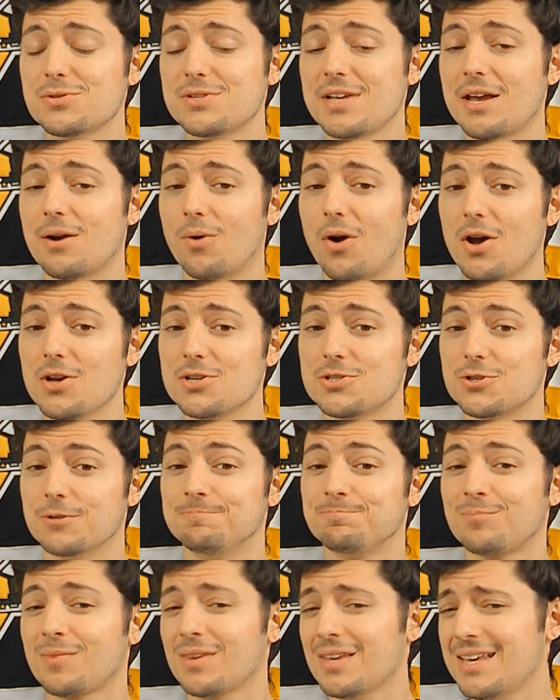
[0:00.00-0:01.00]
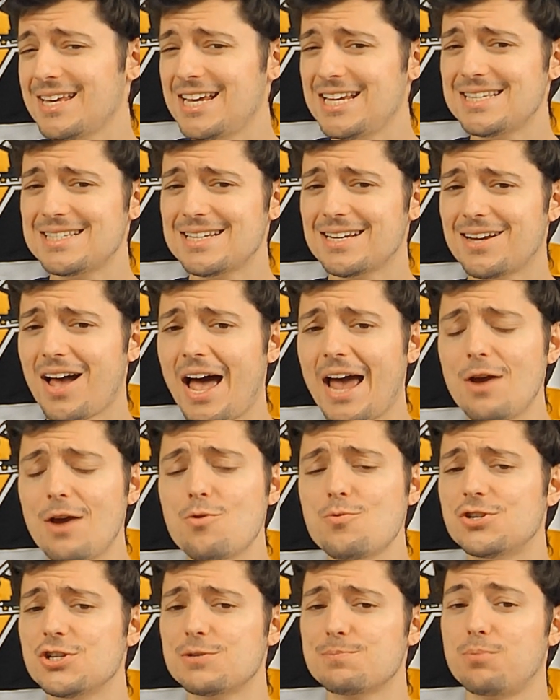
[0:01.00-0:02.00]
rostered. He's a guy
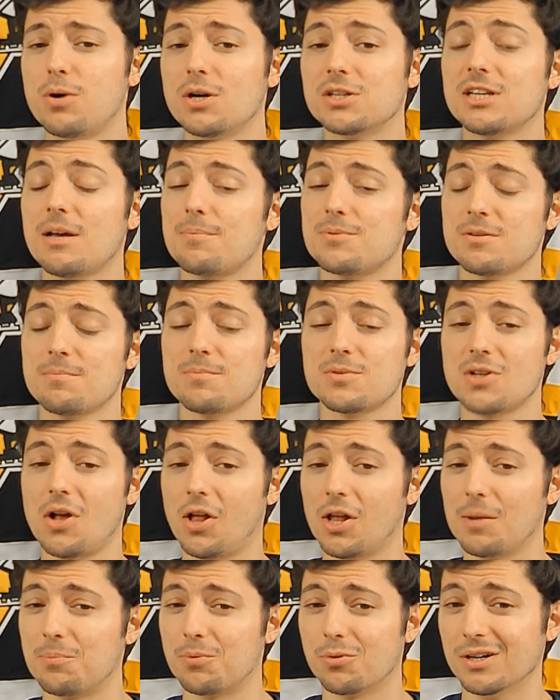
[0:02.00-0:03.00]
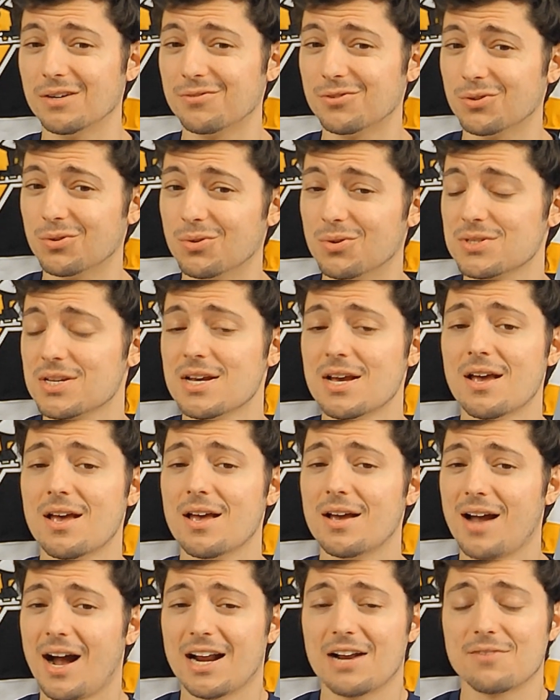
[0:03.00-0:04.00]
who just puts up some solid peripherals,
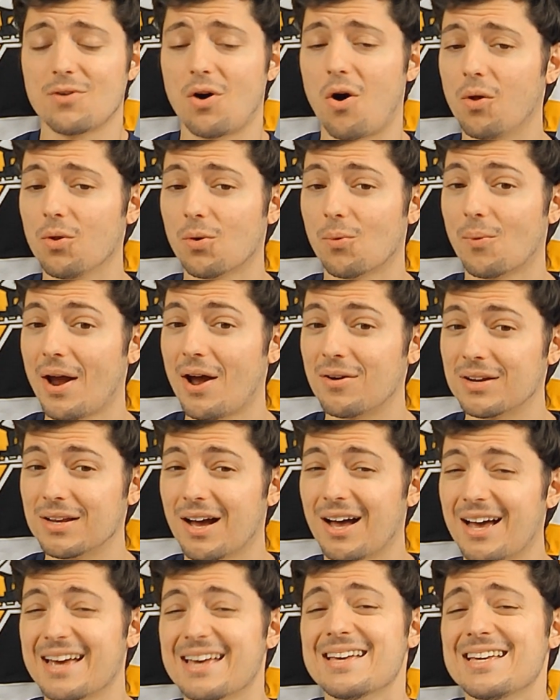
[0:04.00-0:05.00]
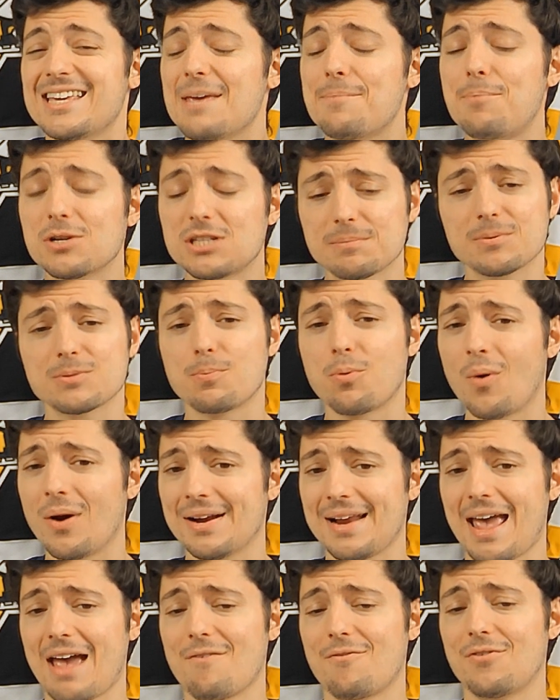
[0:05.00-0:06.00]
kind of all-around guy. He puts up a
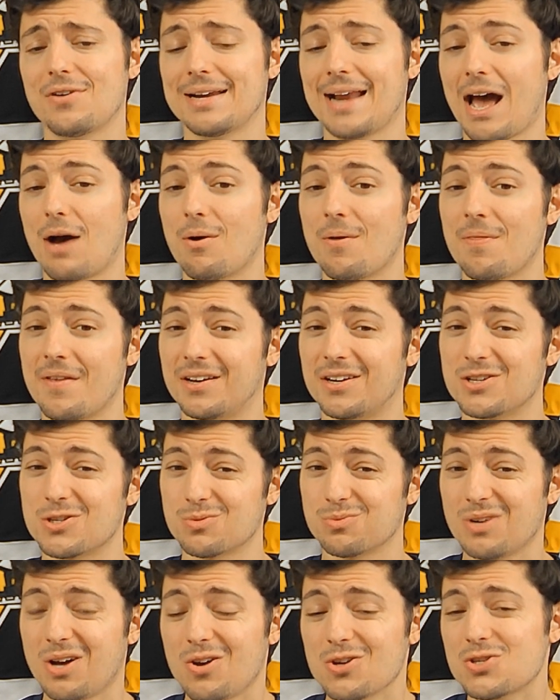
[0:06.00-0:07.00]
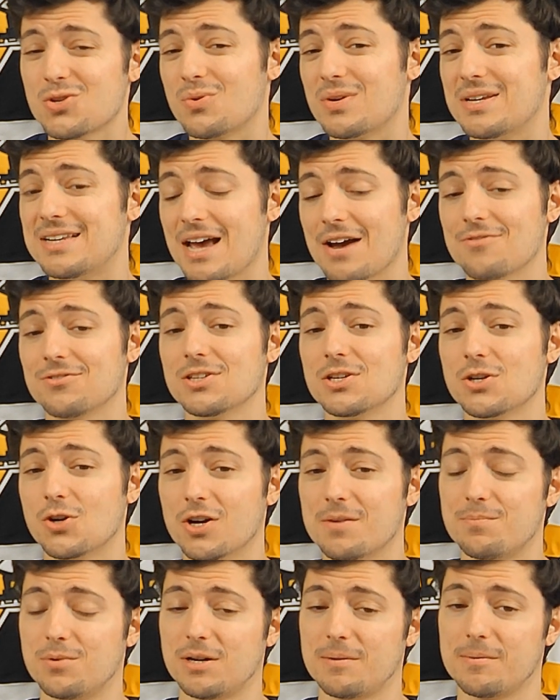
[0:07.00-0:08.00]
point every now and then as well, so he definitely
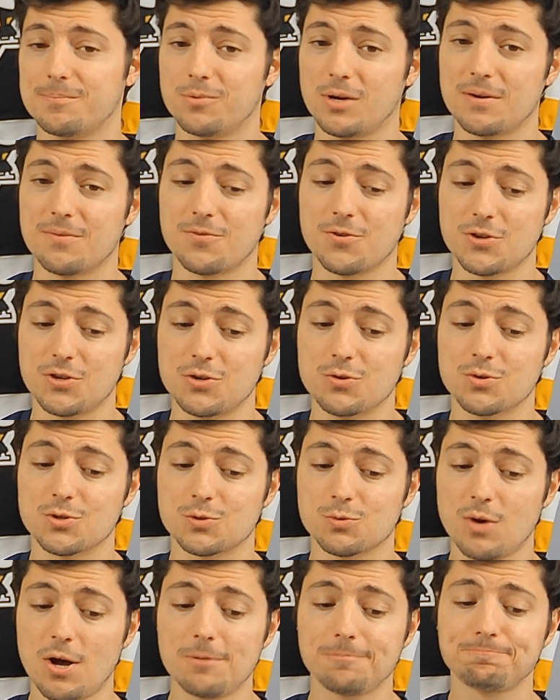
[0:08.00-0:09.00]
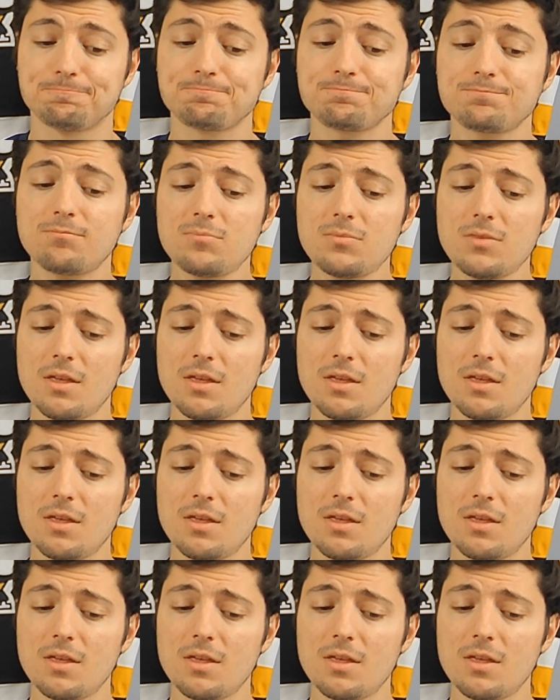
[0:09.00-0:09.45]
could put up a point for you as well.